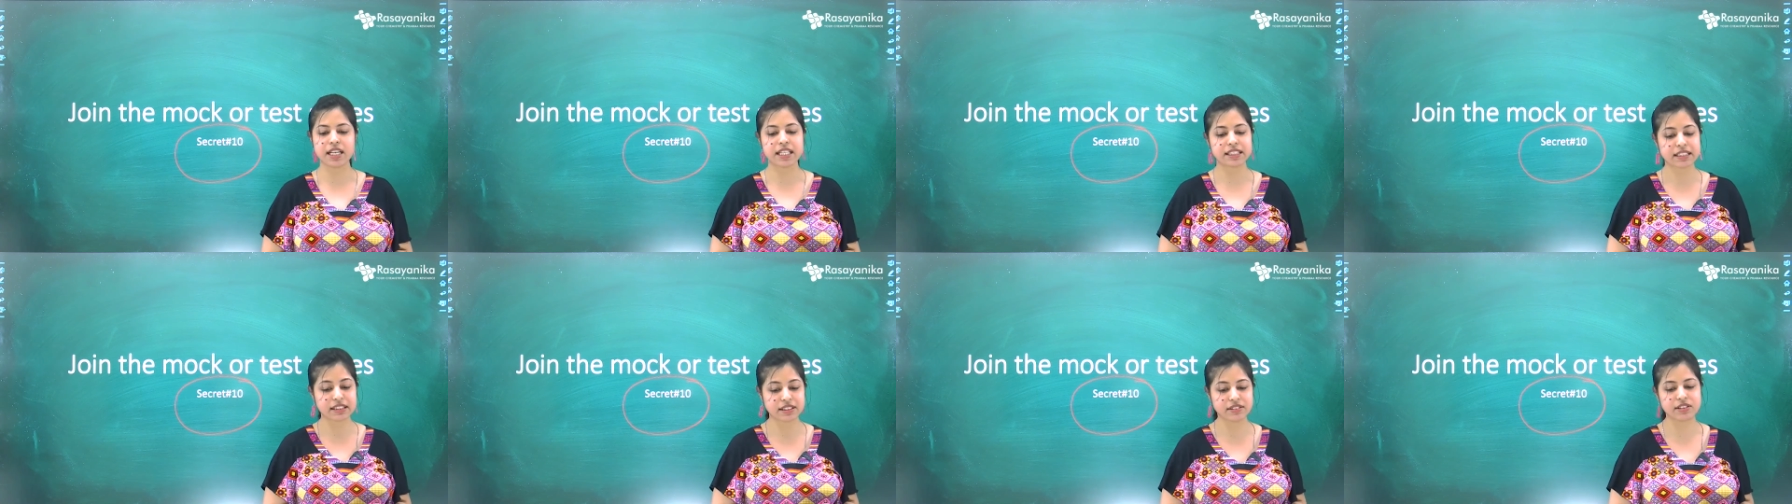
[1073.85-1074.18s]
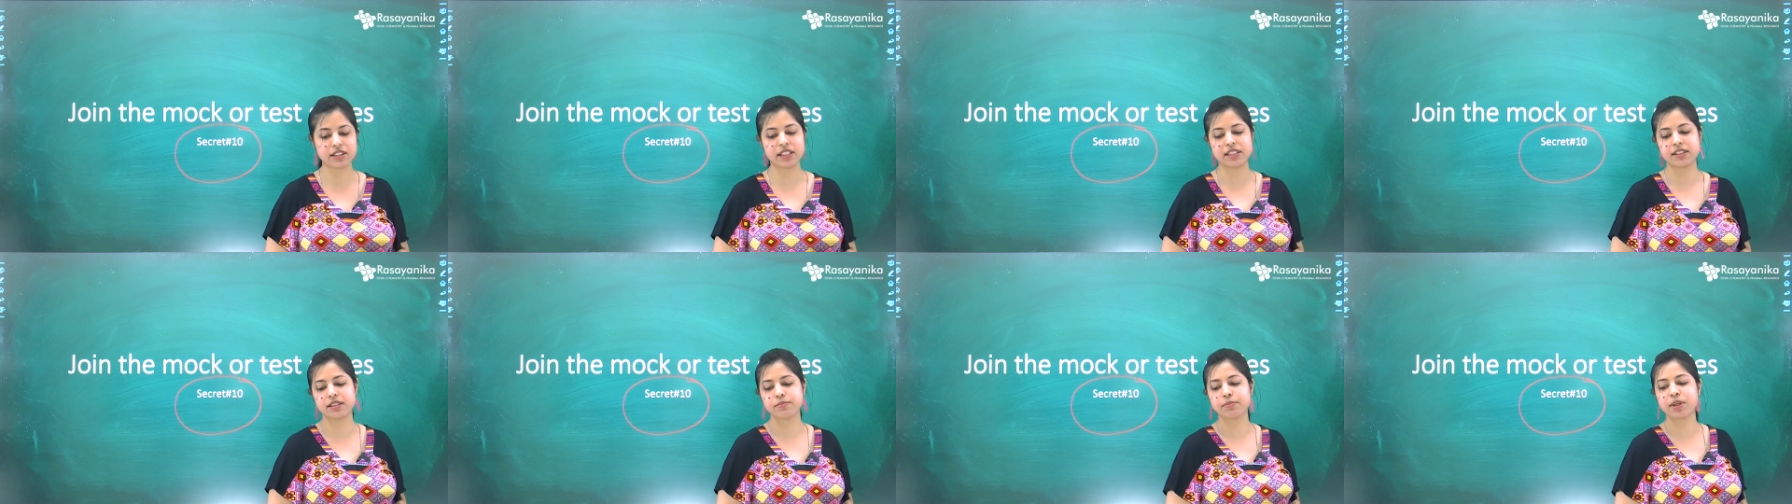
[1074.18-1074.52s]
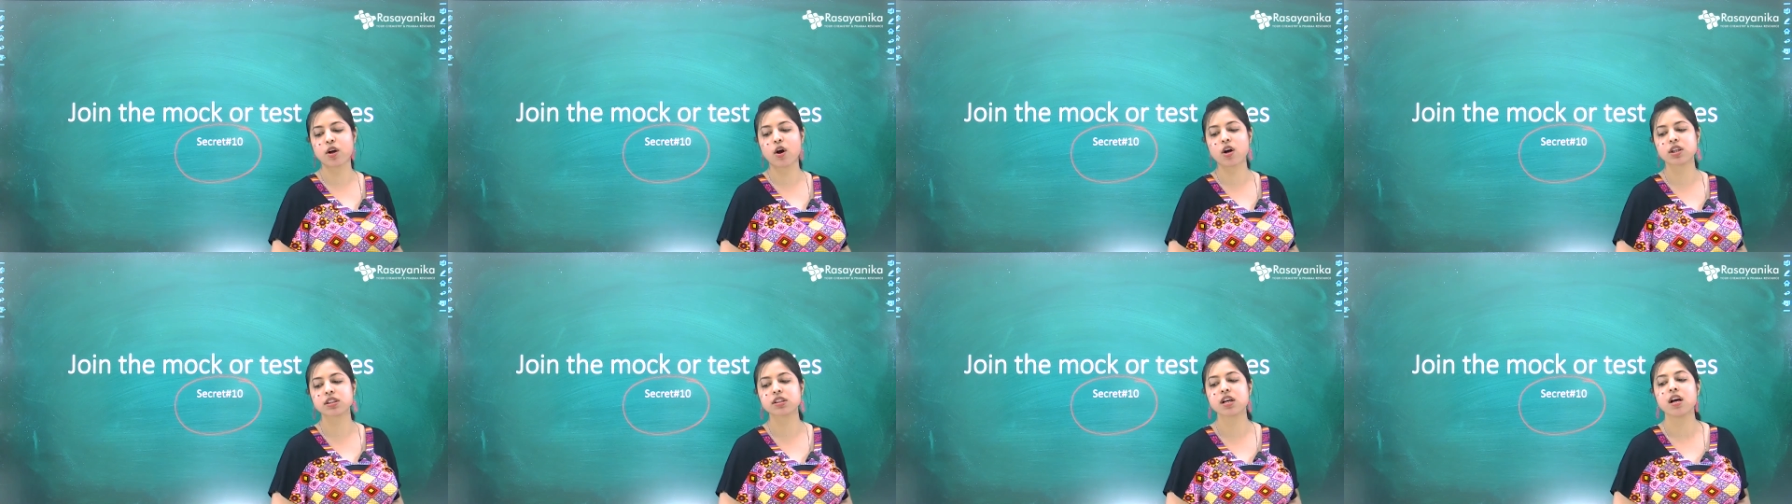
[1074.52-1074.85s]
test series
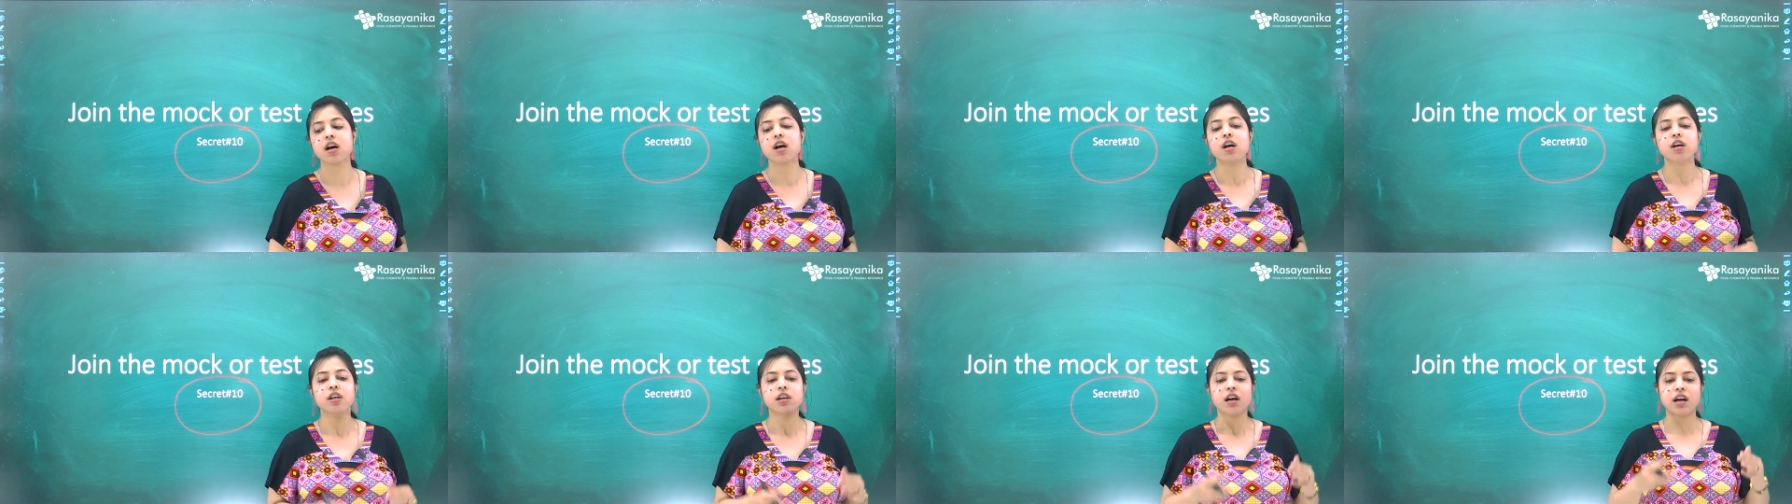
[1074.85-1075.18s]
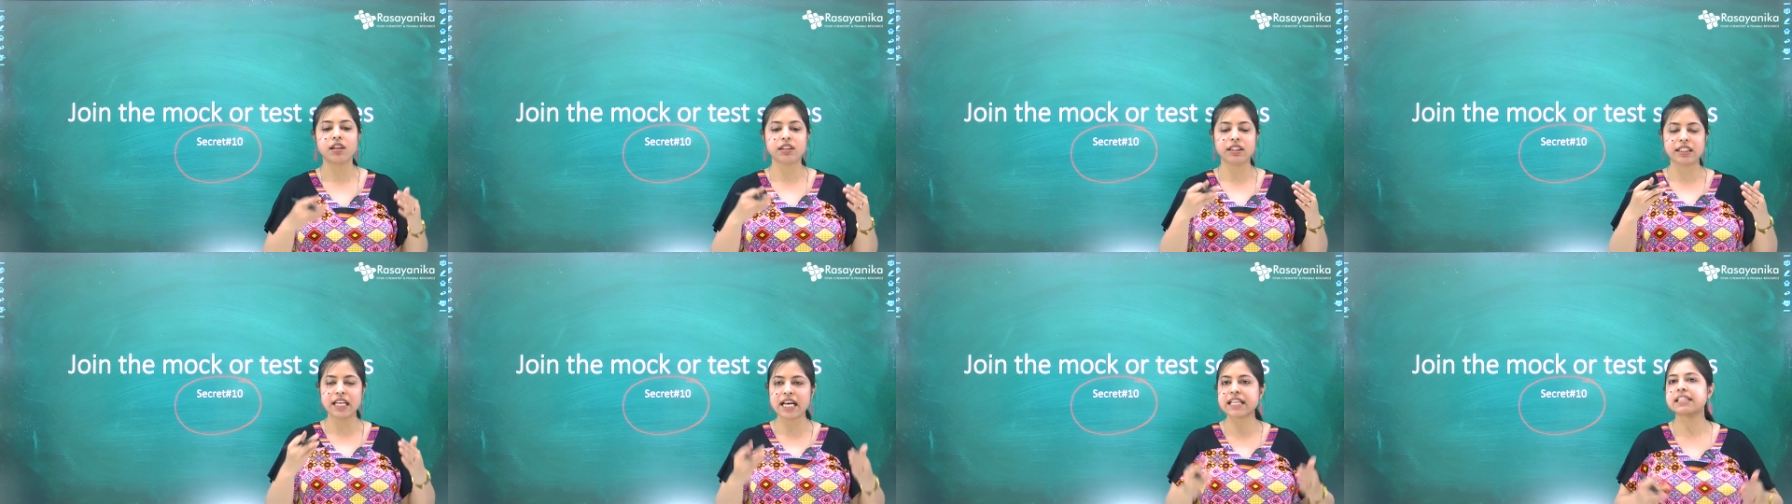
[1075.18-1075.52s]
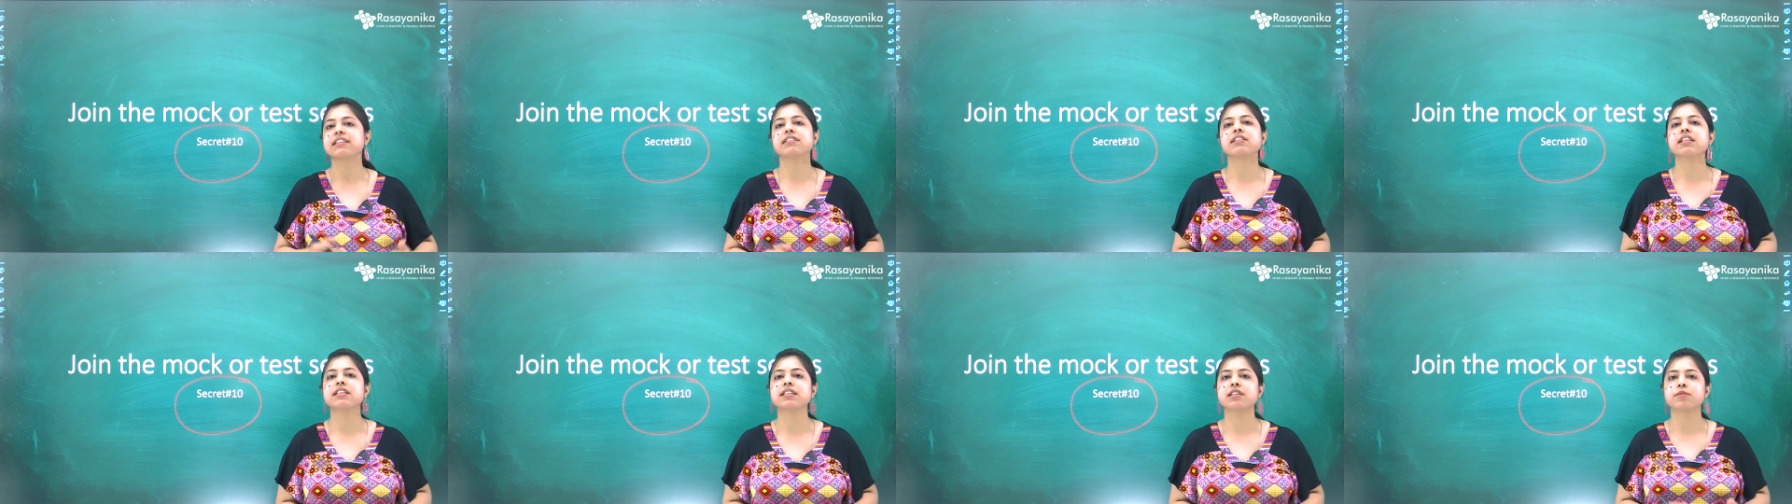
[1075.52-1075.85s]
because a
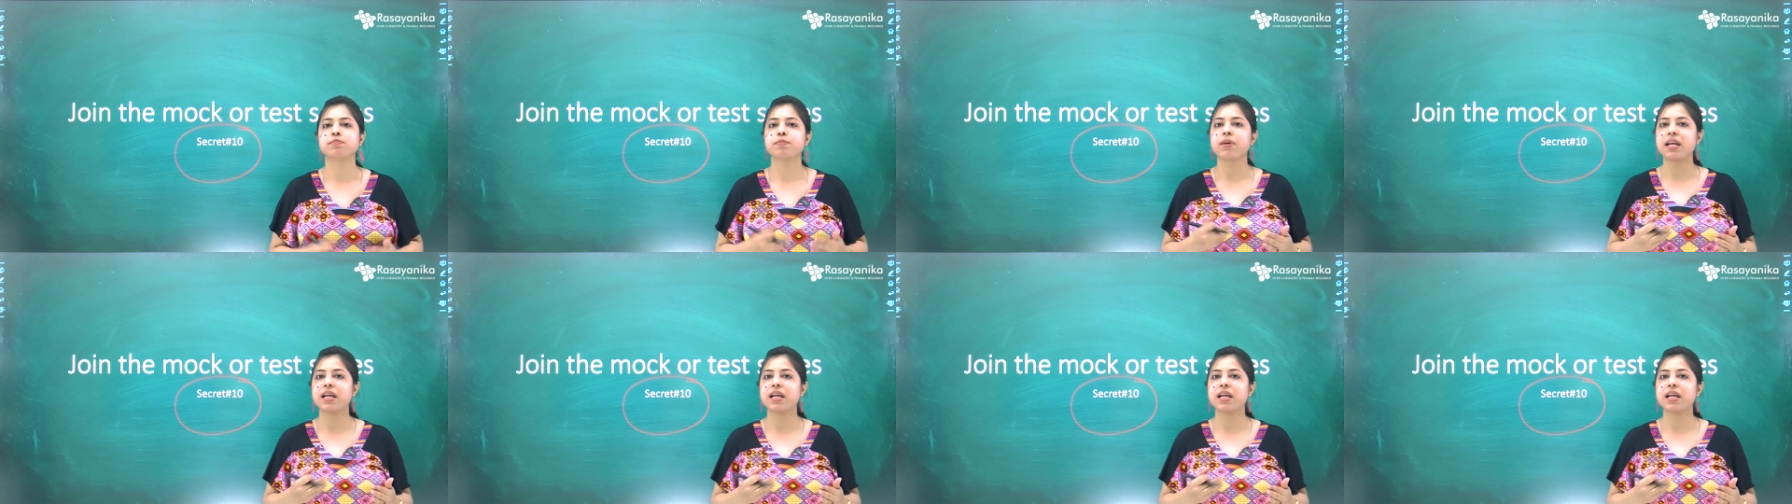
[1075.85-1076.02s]
test series